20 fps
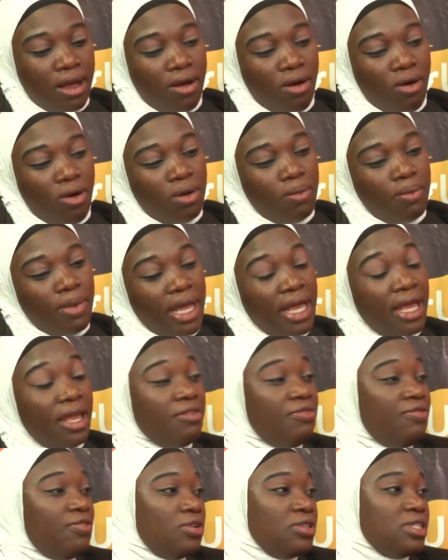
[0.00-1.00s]
all my
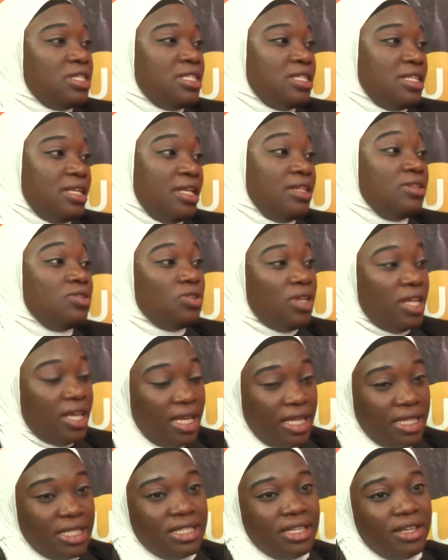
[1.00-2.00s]
efforts into the
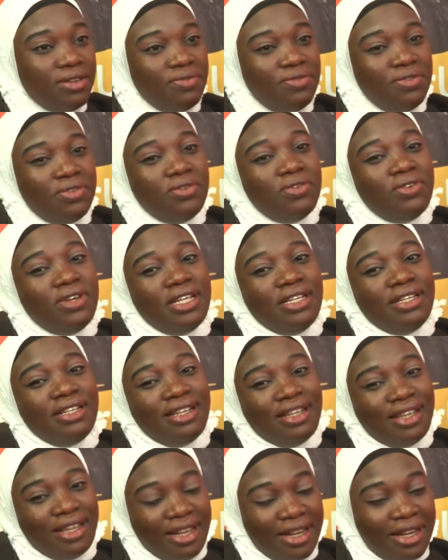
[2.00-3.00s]
interview and
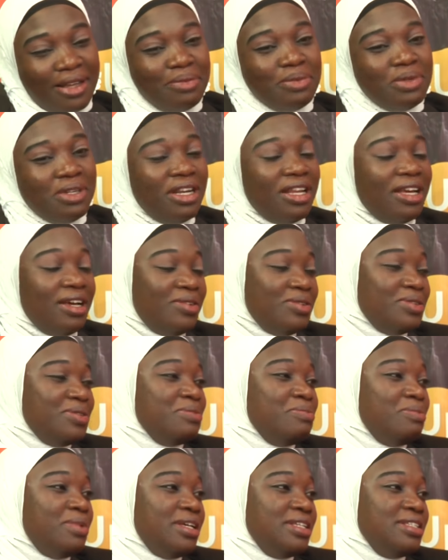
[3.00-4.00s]
alhamdulillah I
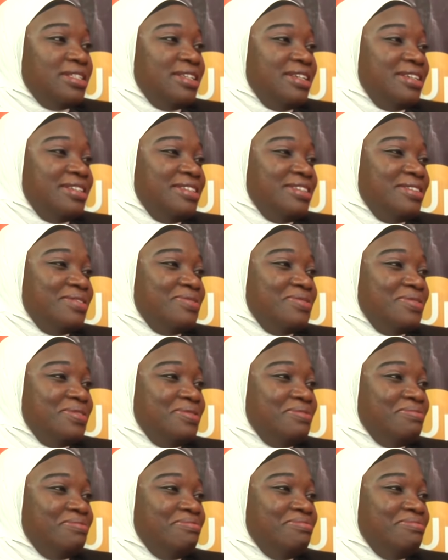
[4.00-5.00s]
also passed the interview.